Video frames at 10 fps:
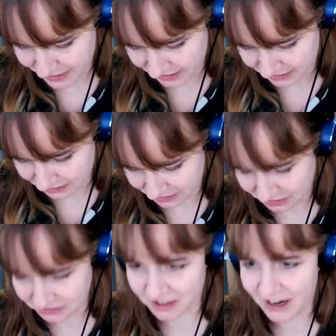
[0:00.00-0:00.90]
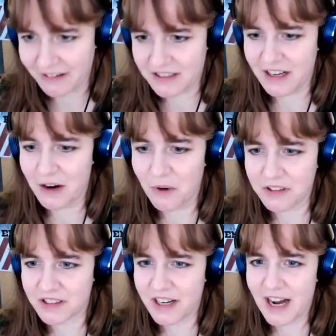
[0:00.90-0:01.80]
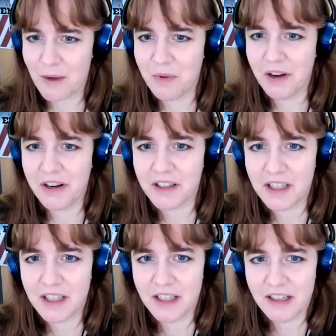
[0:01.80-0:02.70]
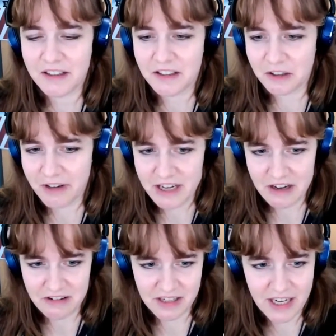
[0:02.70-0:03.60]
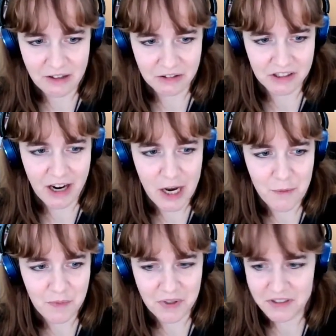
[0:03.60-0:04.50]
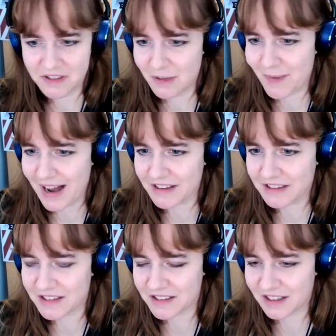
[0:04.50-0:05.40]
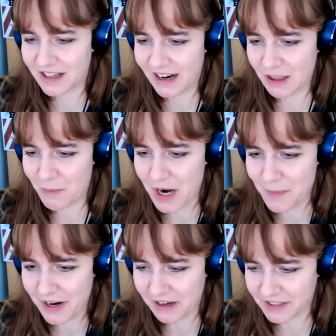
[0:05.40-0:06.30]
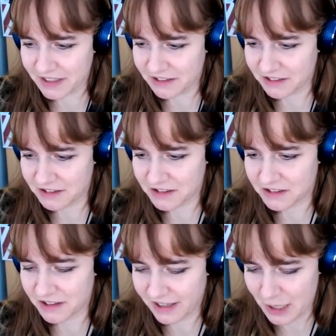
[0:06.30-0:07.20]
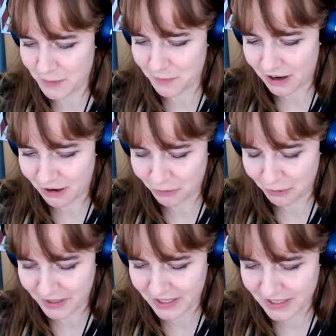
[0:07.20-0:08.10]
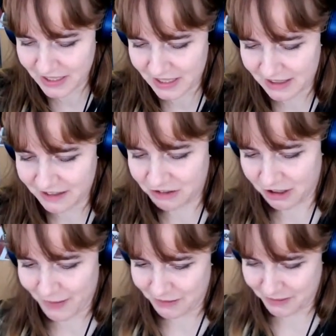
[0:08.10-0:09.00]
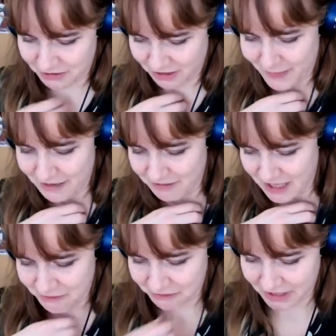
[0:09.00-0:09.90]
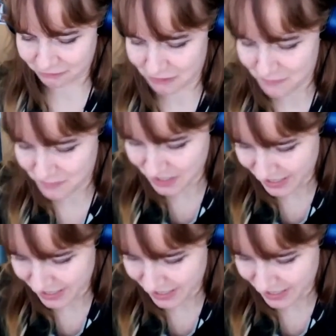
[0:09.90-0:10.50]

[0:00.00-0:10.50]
I mean, it is difficult to know, isn't it, what's going to happen to Green New Deal type demands at the moment. I think it should certainly be part of what we talk about when we're talking about recovery from